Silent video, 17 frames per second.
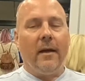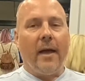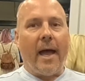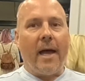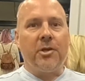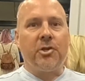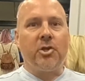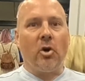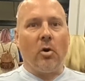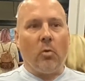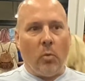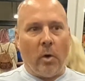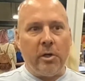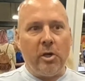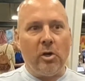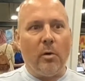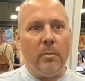as one
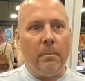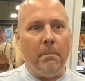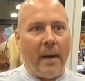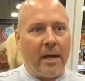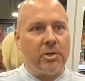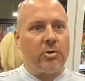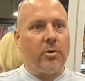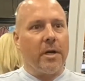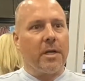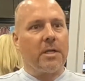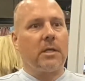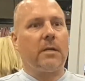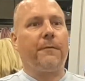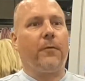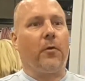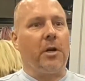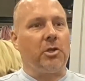of your metrics
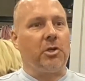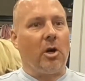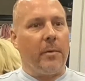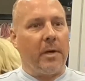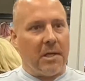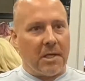for determining